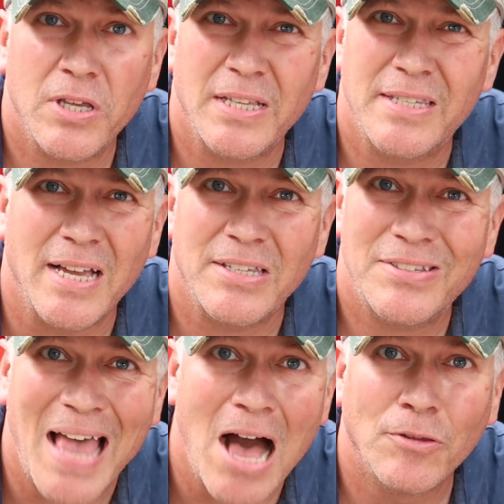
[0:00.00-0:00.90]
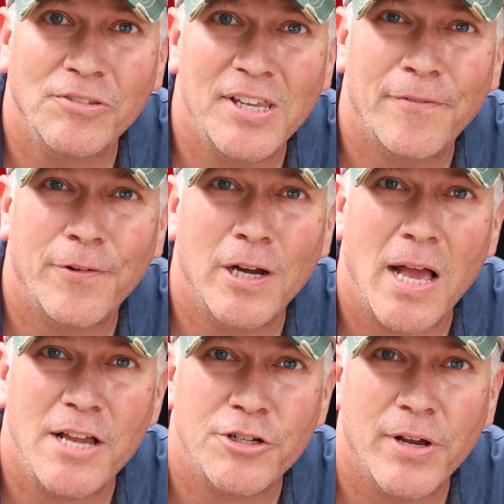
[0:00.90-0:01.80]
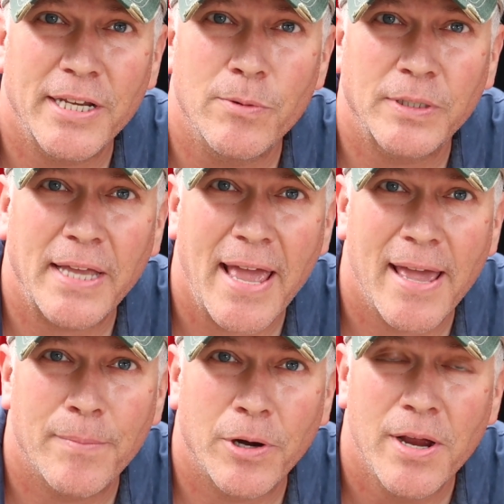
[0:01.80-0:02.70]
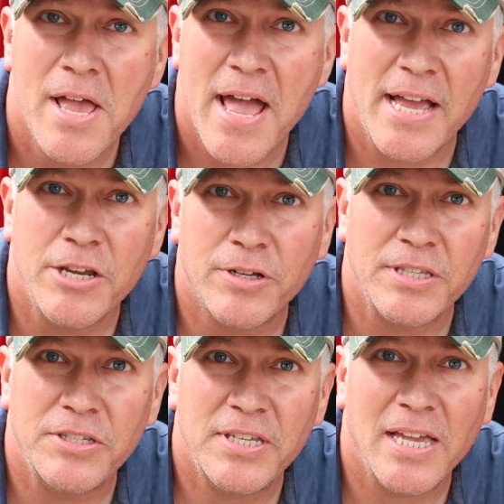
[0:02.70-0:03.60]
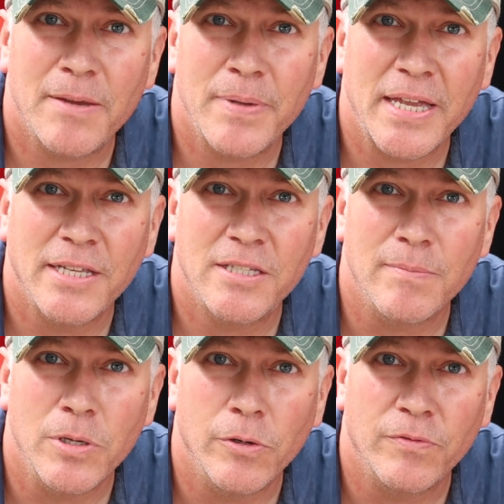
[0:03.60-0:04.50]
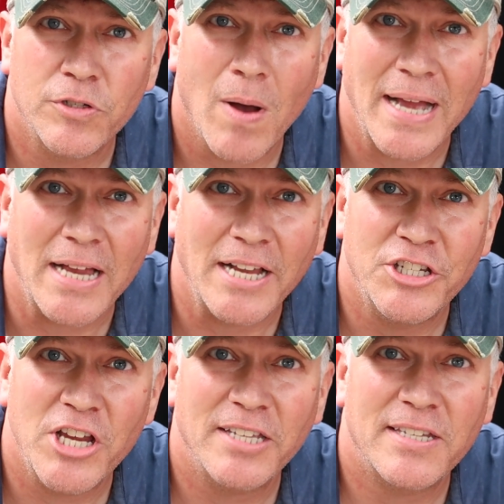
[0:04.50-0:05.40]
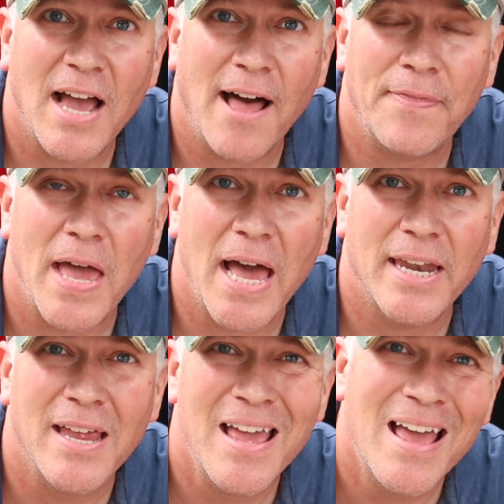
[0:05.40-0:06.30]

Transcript: It sounds different as you're hitting it with the hammer, and you can see it begin to move. So I just got that.